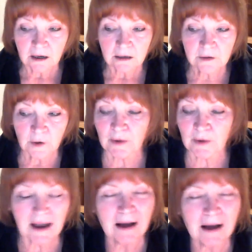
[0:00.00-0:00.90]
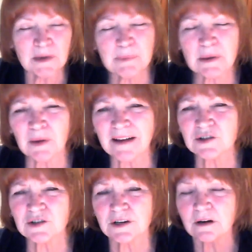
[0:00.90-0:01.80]
No, how many people
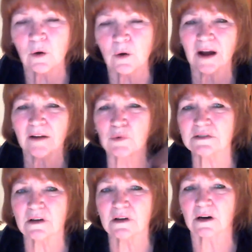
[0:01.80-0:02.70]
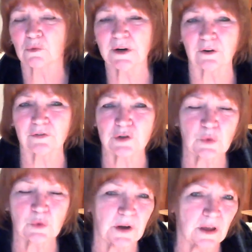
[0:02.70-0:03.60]
actually know I was a reader for
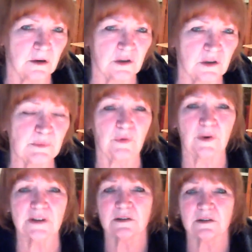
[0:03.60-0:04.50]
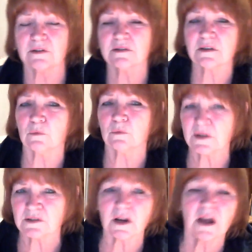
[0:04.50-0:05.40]
20 years before I started the Steel
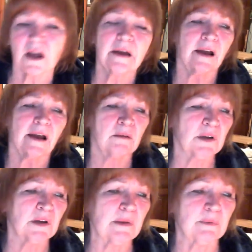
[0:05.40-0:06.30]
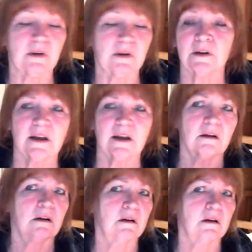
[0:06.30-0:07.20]
Wizard? How many people, like,
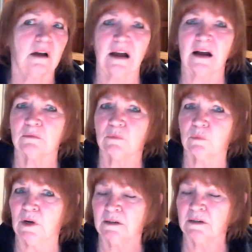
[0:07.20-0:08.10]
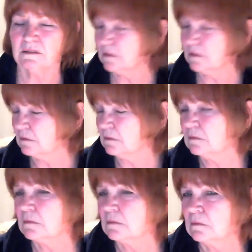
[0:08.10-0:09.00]
how, what?
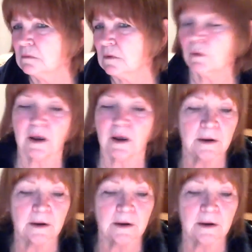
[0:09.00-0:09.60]
Okay.